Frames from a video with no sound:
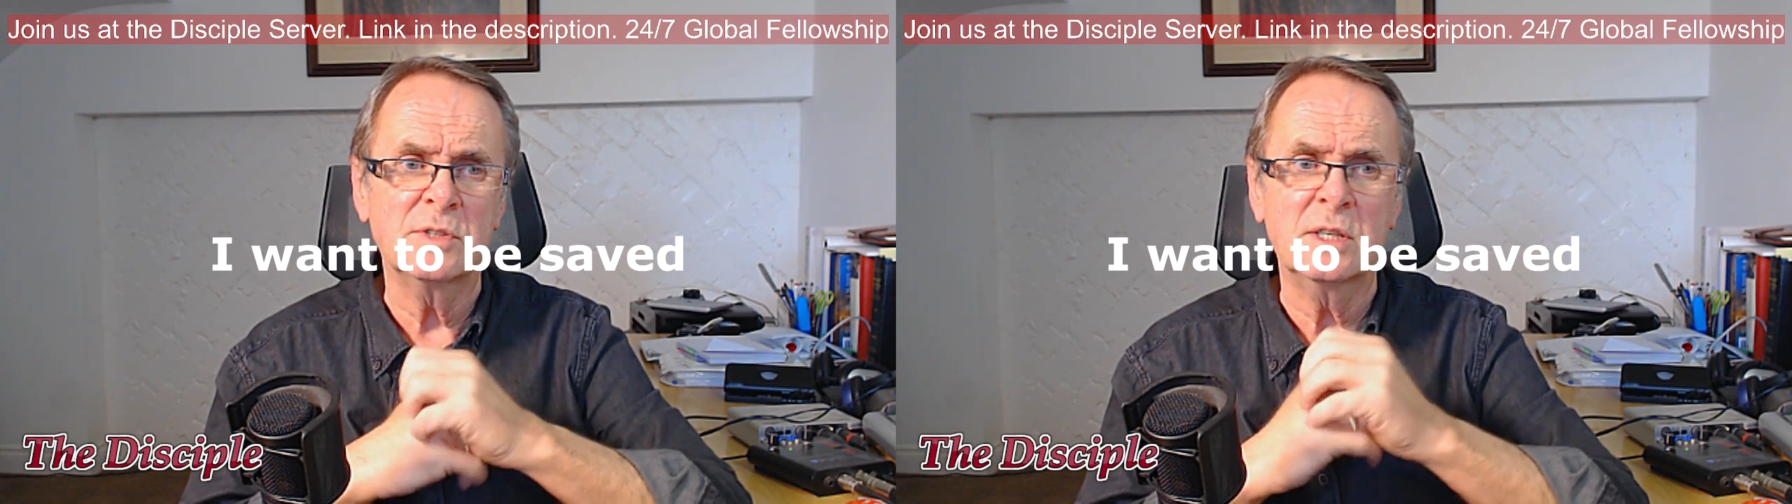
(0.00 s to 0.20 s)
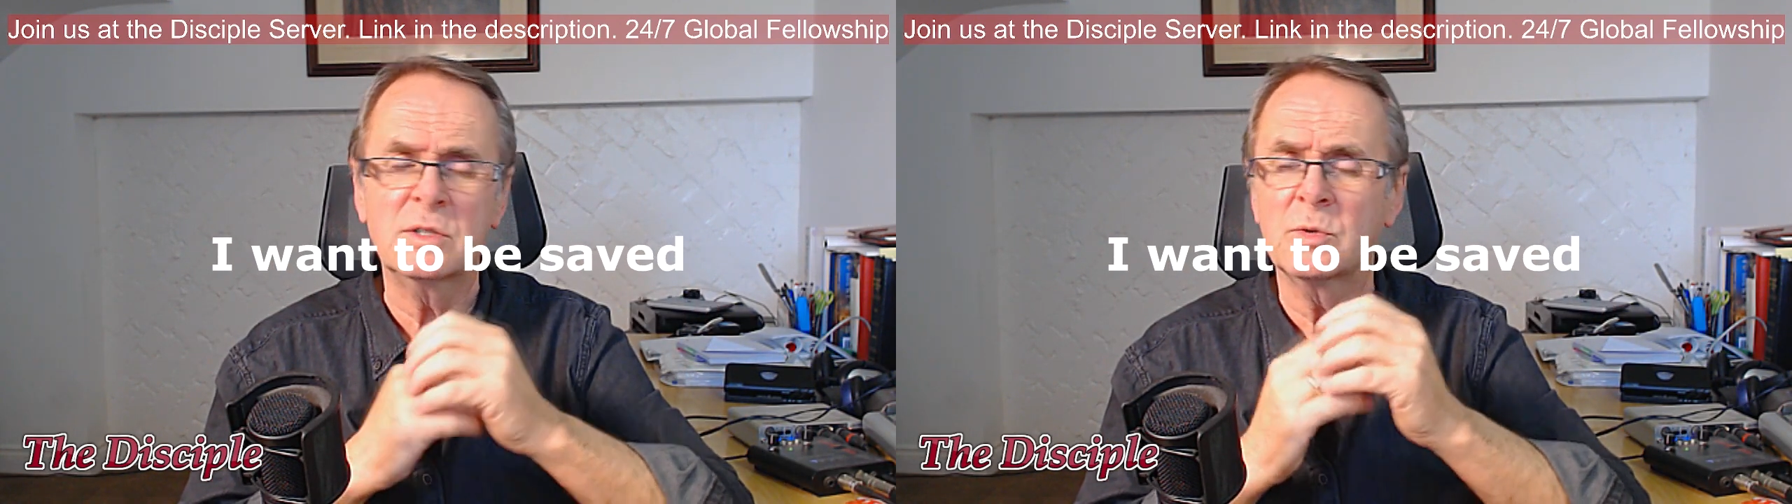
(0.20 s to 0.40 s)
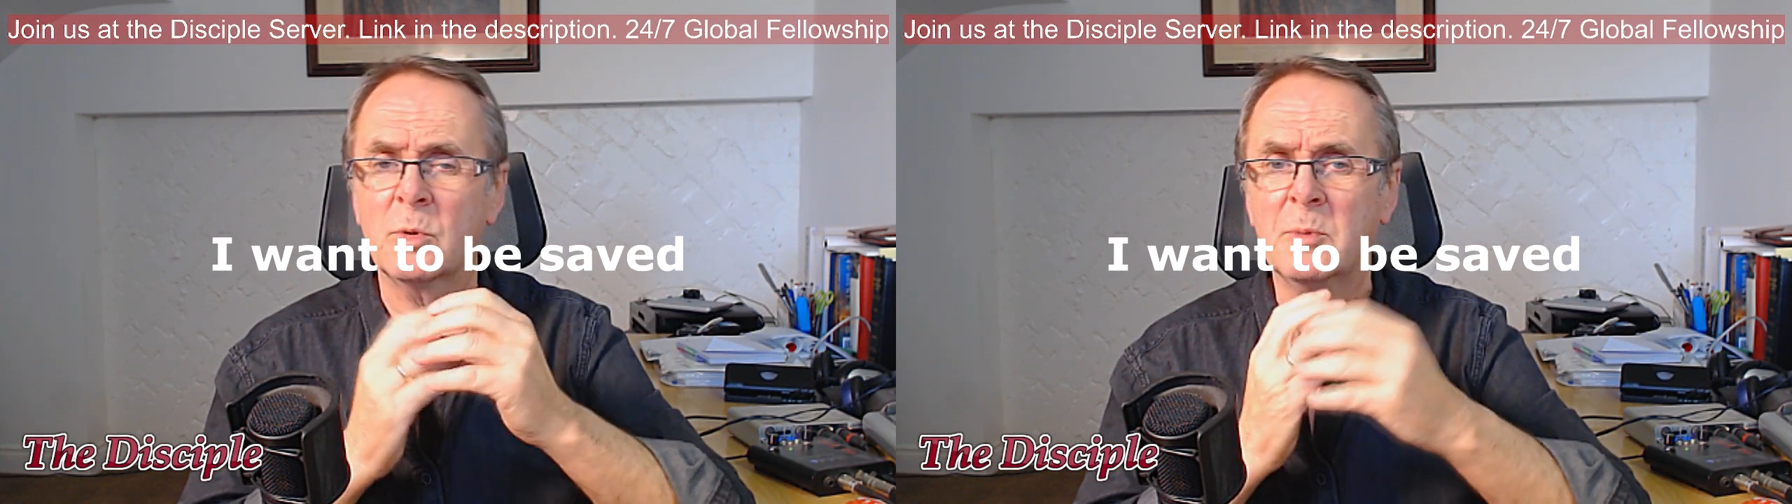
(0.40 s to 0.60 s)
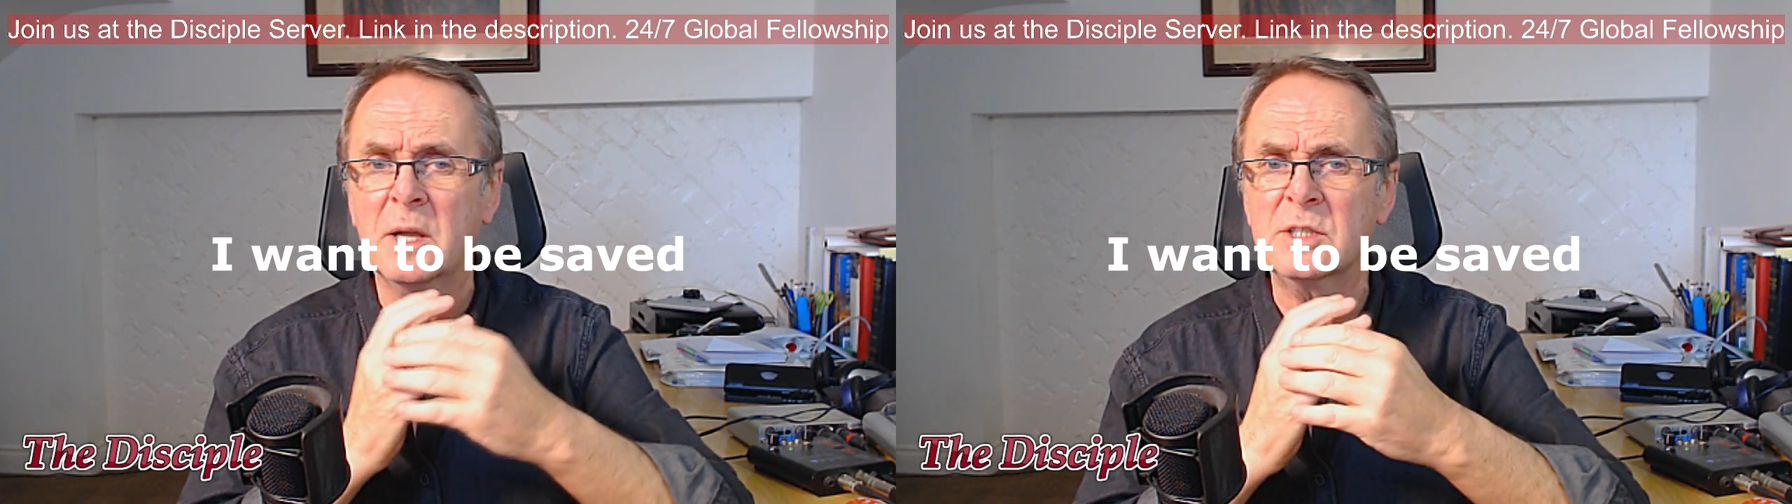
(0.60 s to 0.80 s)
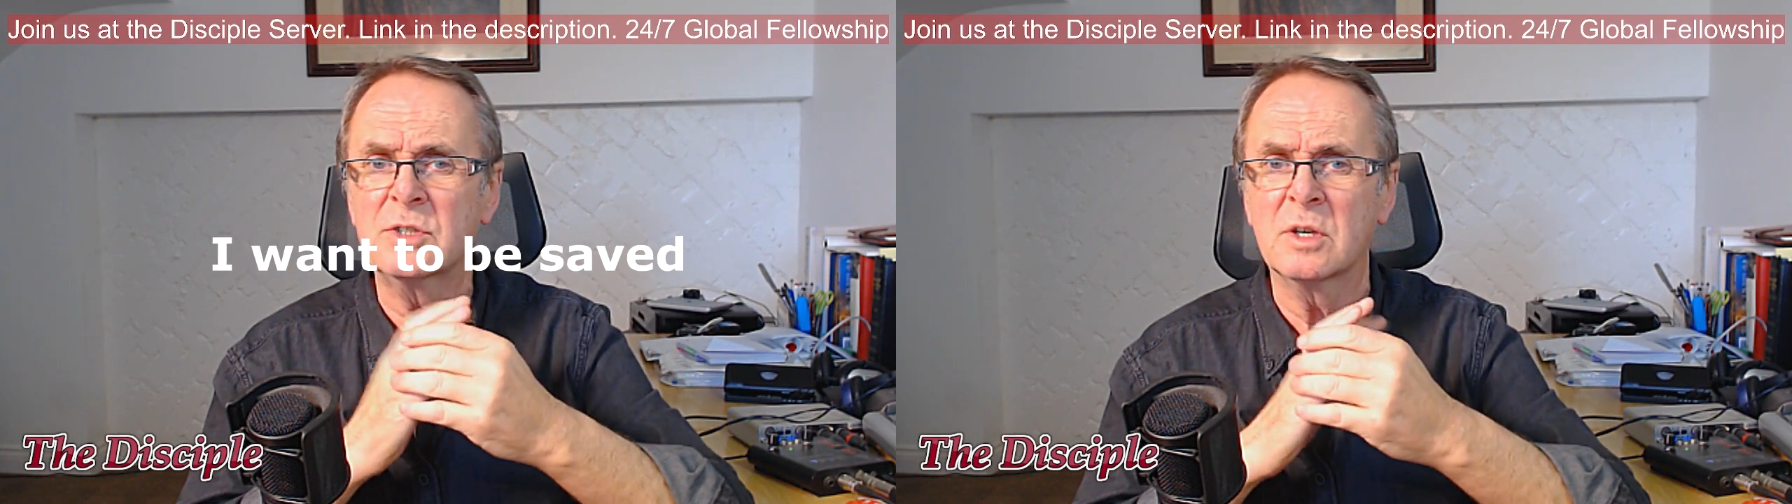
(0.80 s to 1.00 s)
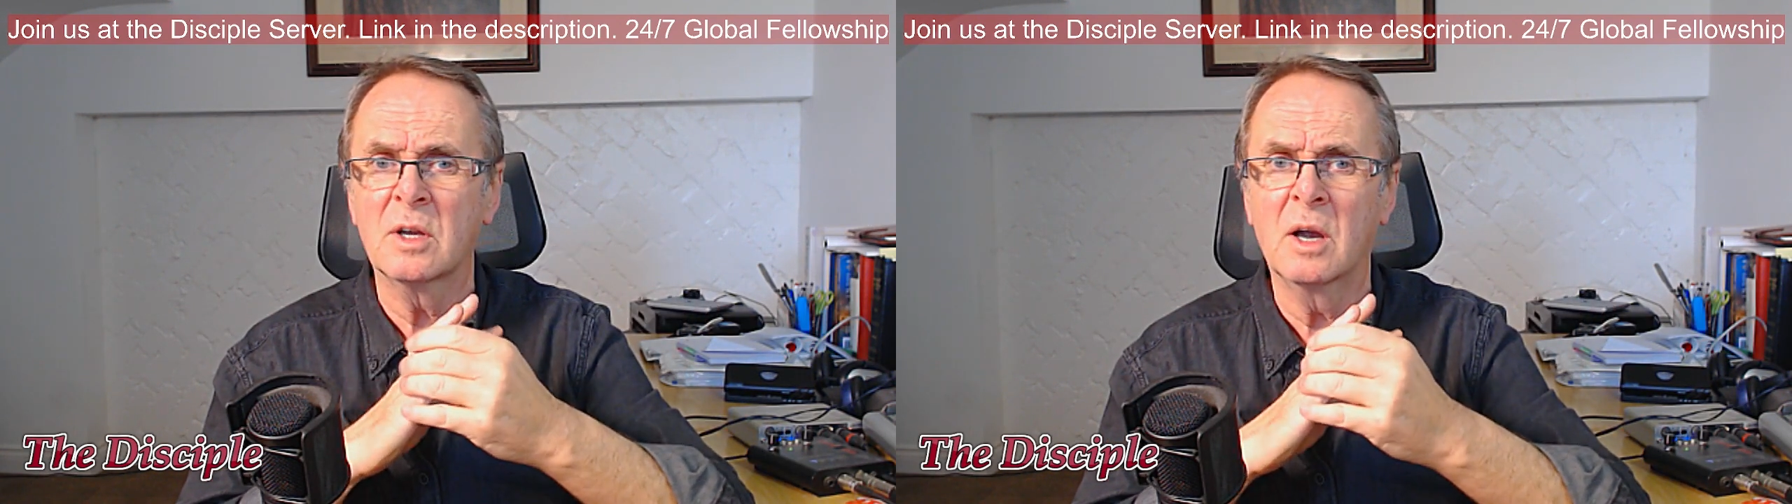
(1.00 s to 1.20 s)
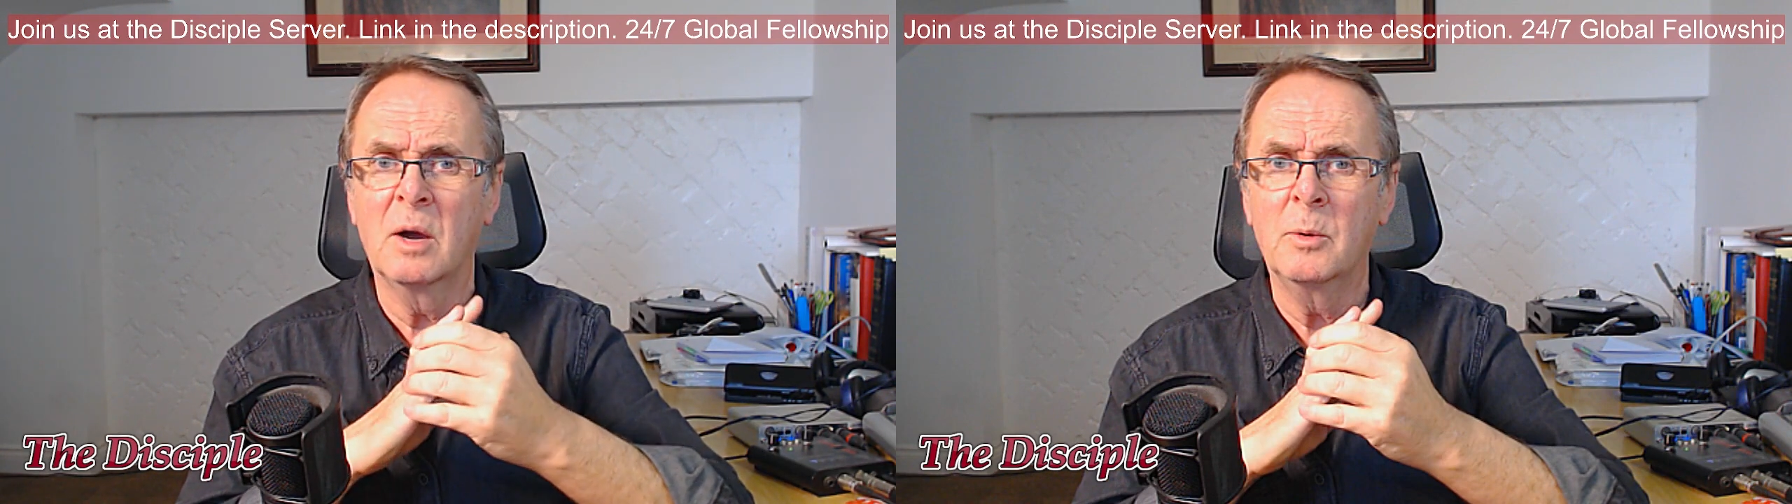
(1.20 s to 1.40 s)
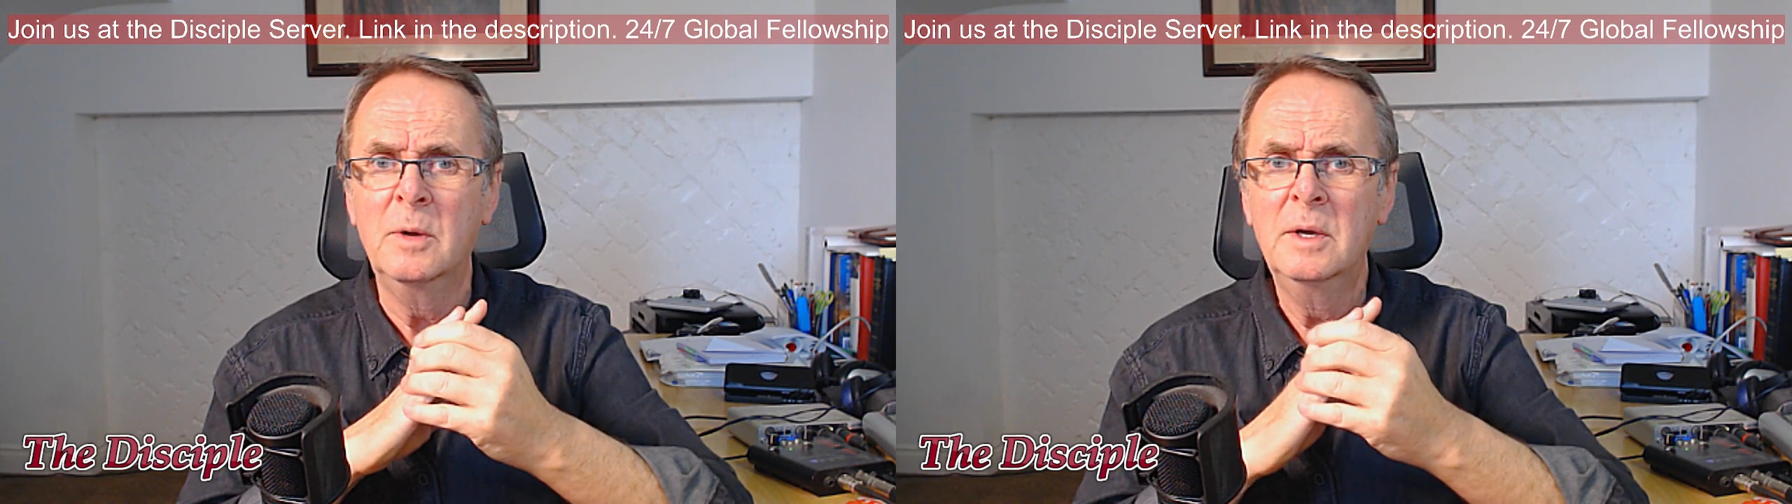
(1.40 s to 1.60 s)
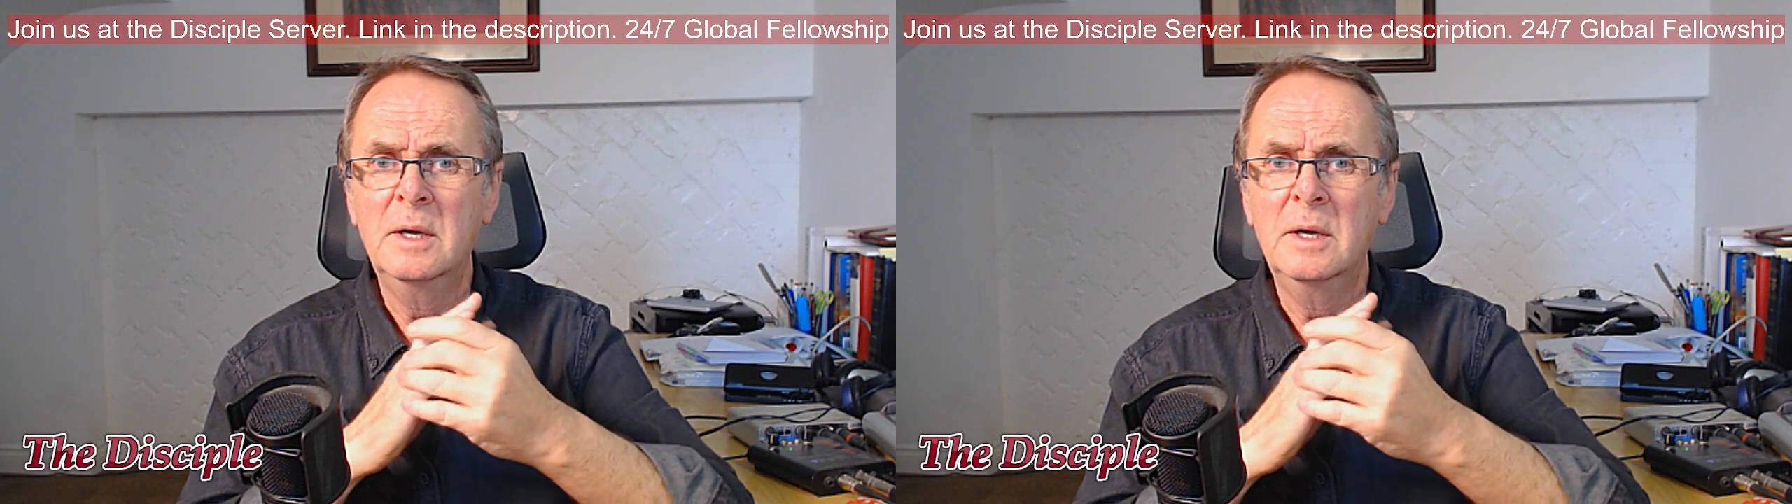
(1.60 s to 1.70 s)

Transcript: send you to a place you can go.